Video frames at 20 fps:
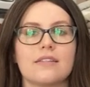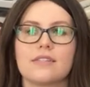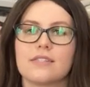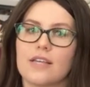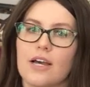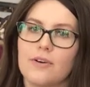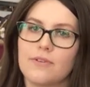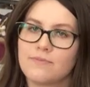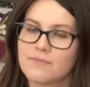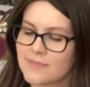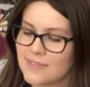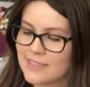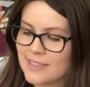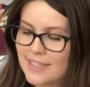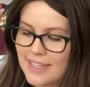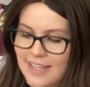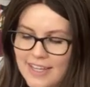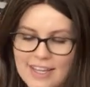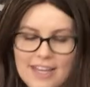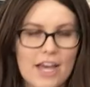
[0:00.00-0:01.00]
So,
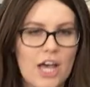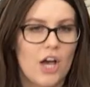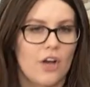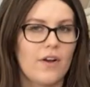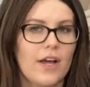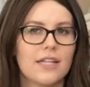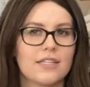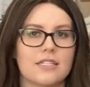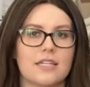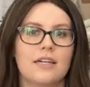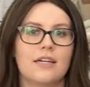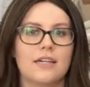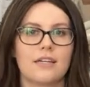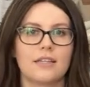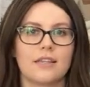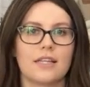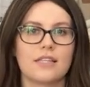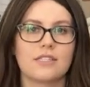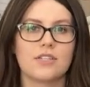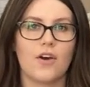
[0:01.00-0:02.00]
all right,
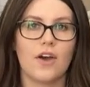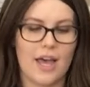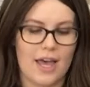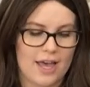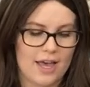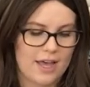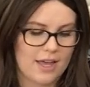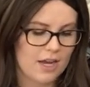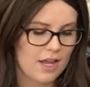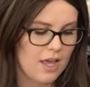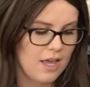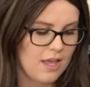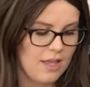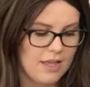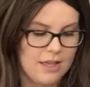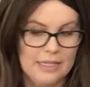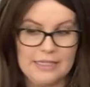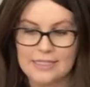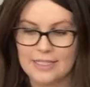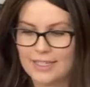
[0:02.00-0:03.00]
let's go ahead
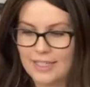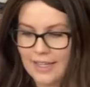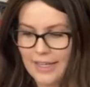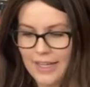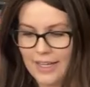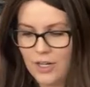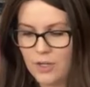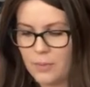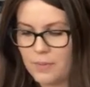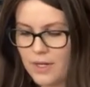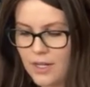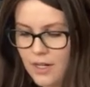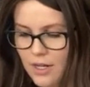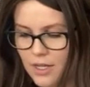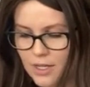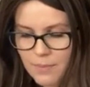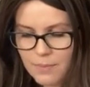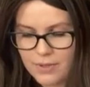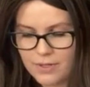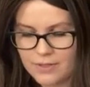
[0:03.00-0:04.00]
and open it
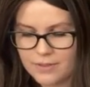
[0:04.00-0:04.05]
up.